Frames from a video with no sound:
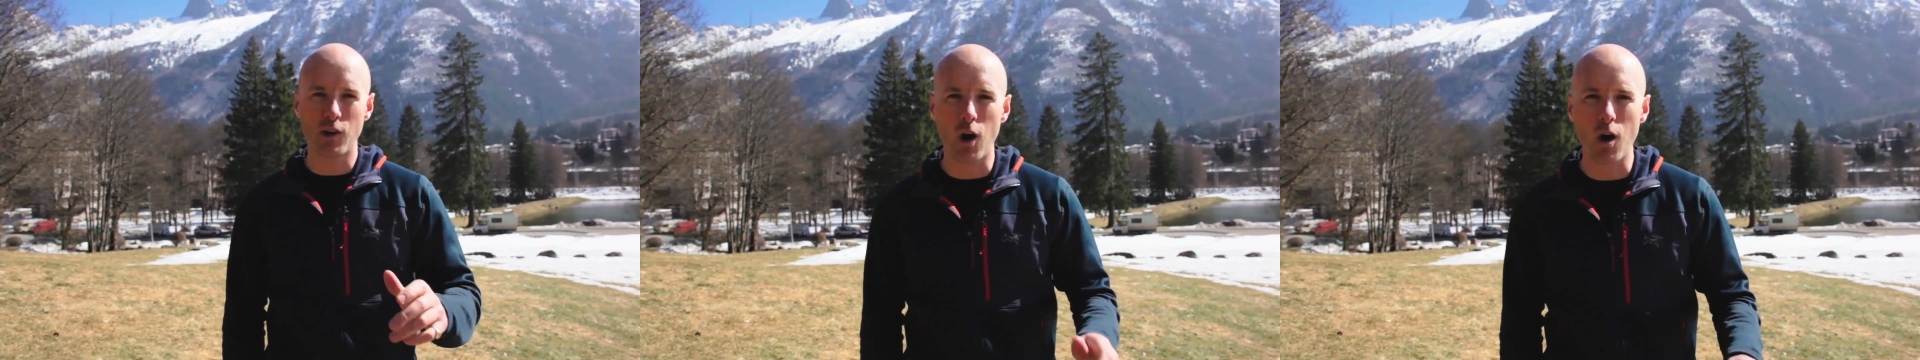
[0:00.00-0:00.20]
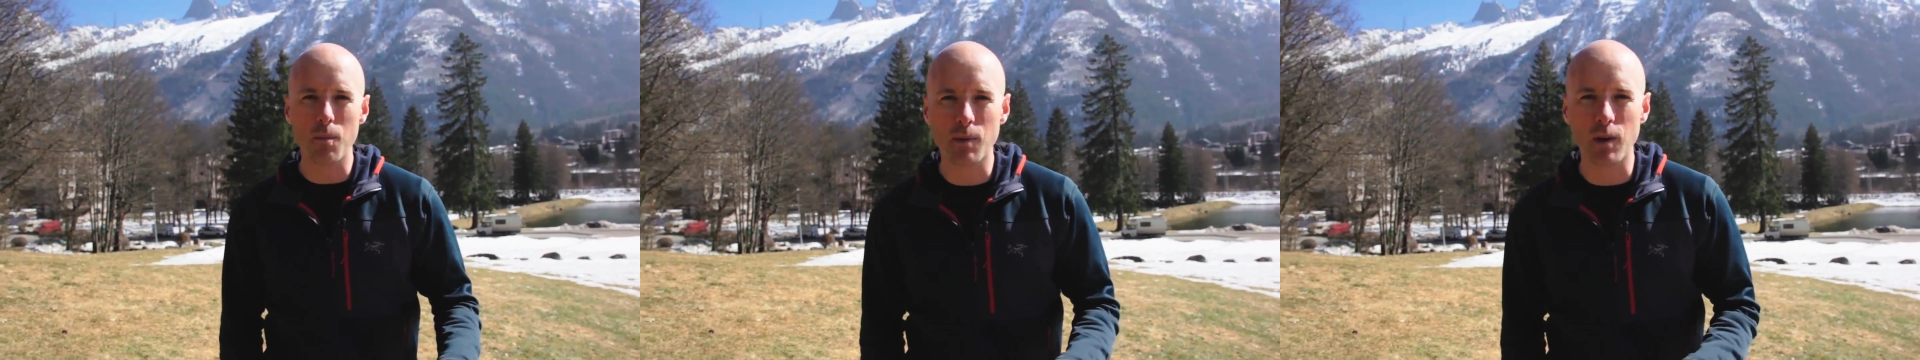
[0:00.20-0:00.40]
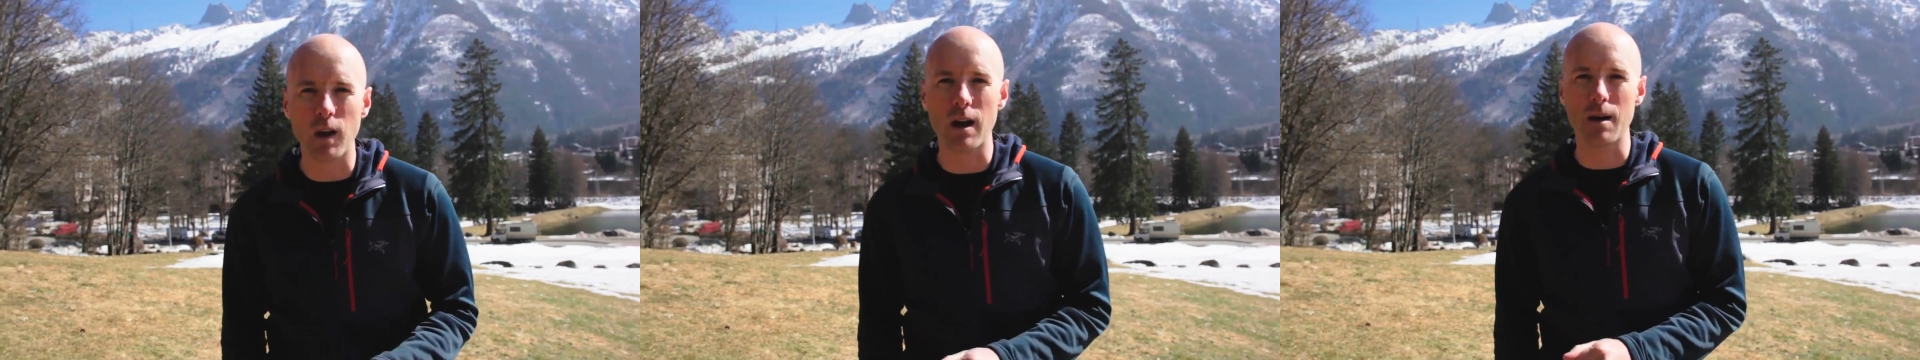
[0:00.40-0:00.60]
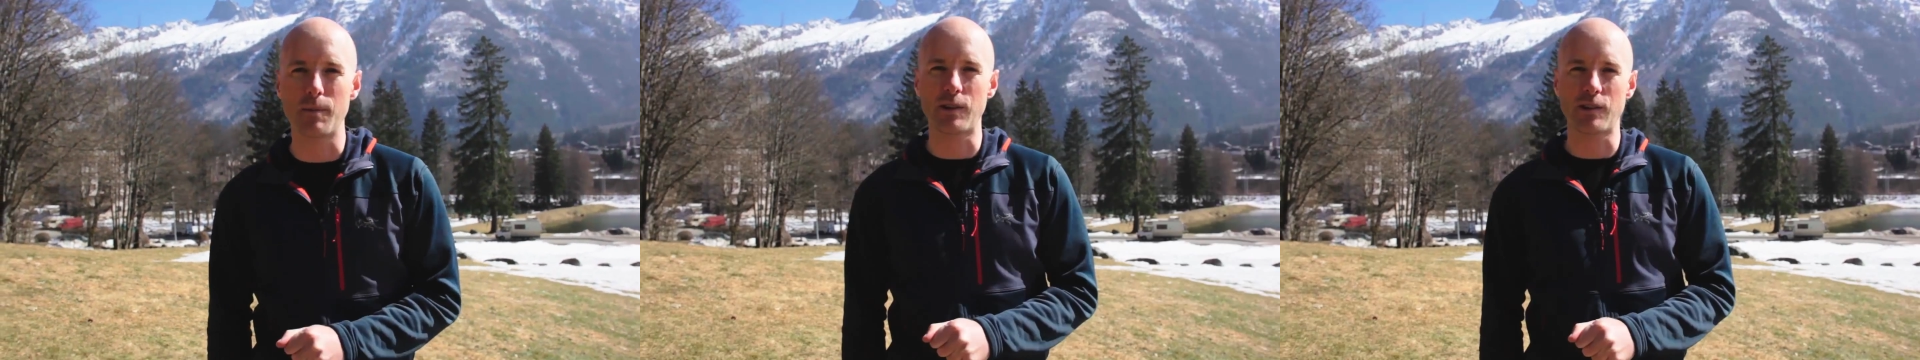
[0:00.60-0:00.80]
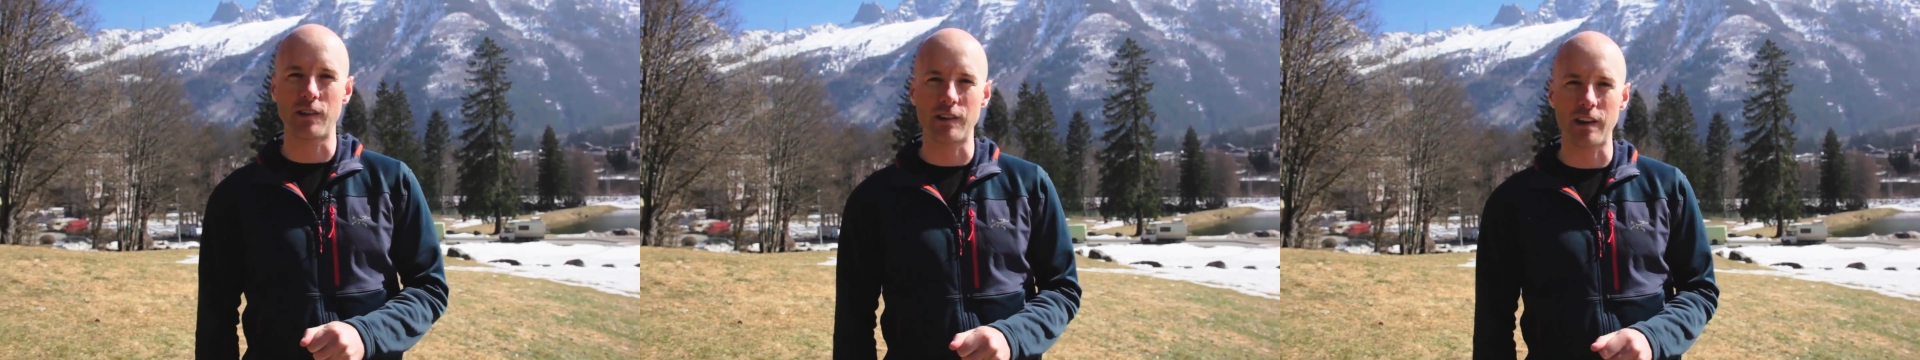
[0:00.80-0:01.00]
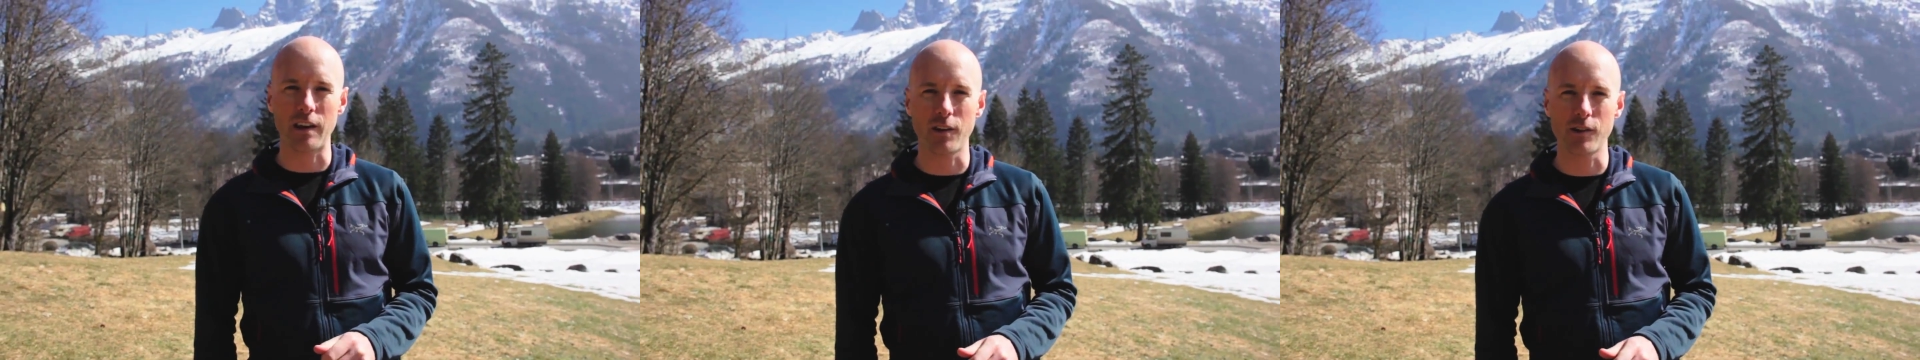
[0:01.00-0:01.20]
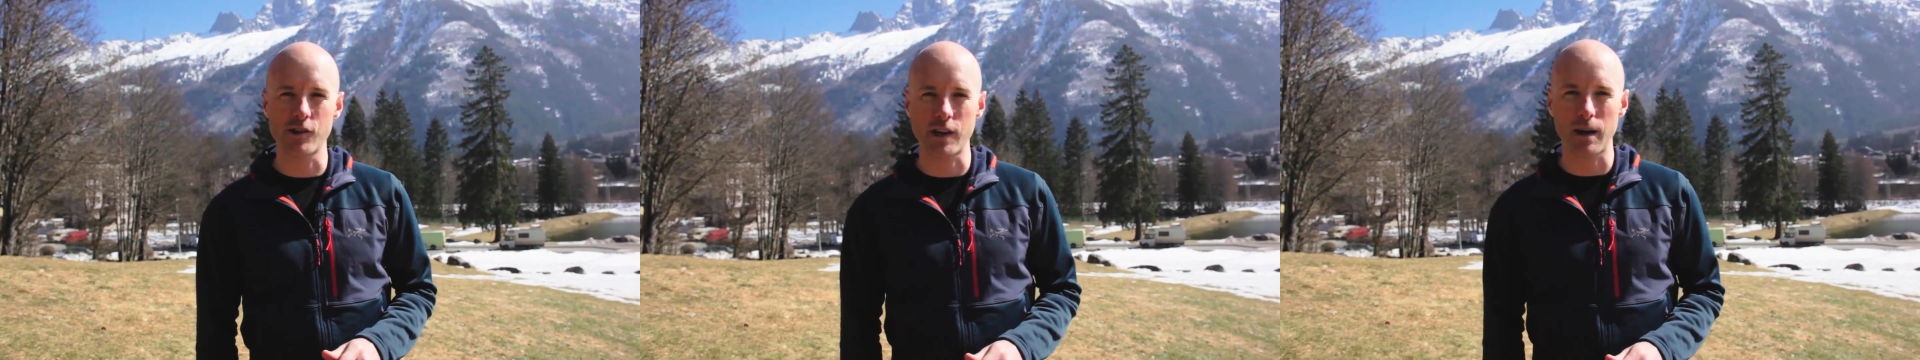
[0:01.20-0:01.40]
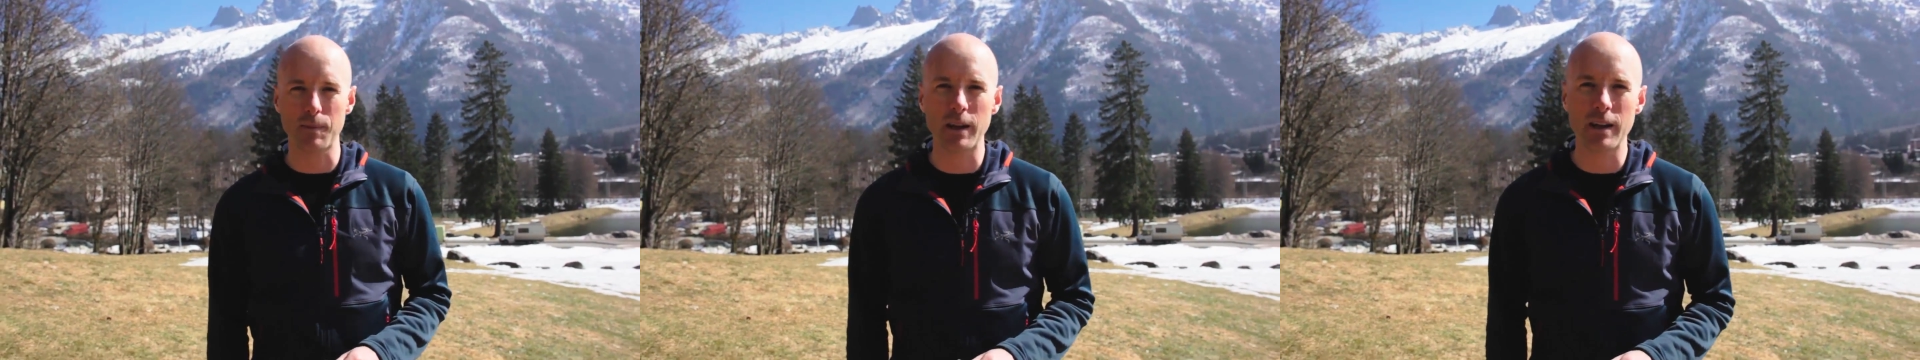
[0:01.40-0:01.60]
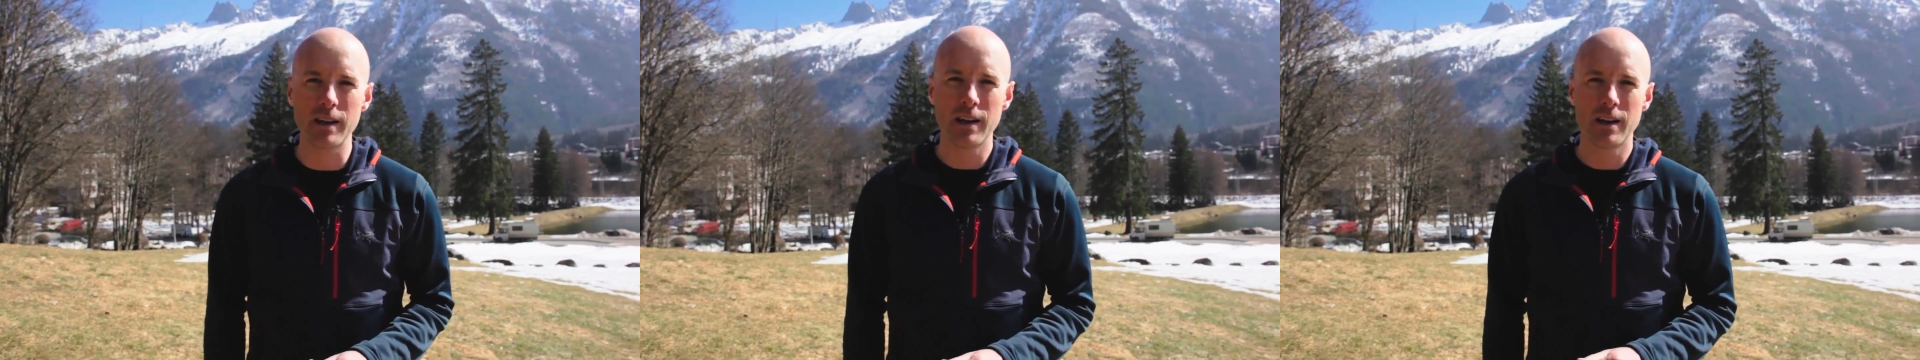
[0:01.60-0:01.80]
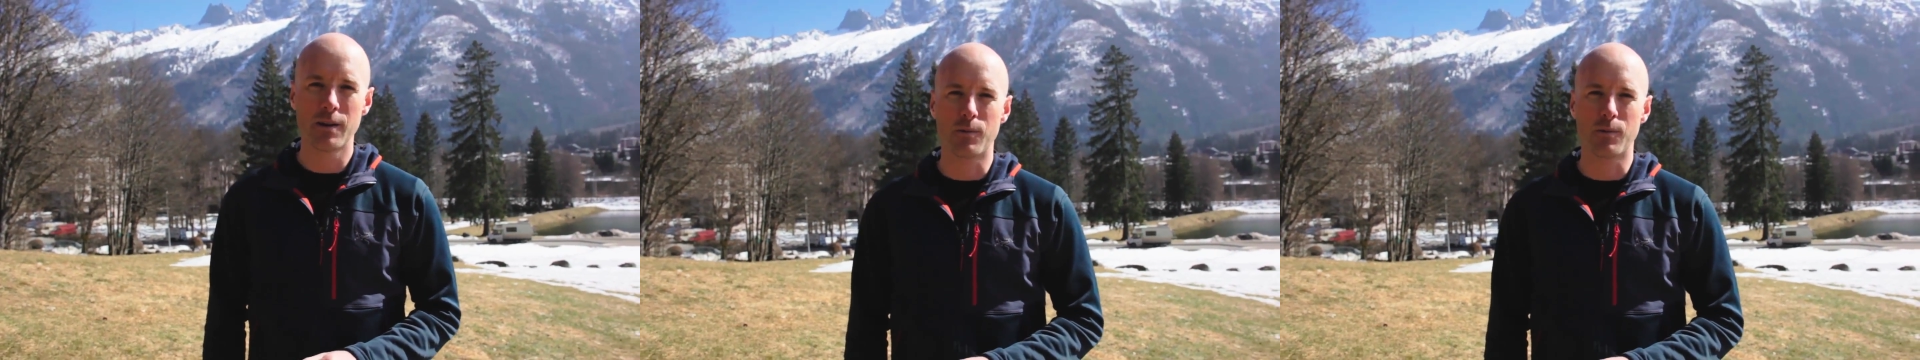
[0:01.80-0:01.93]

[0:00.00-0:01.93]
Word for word: top climbers descend on Chamonix,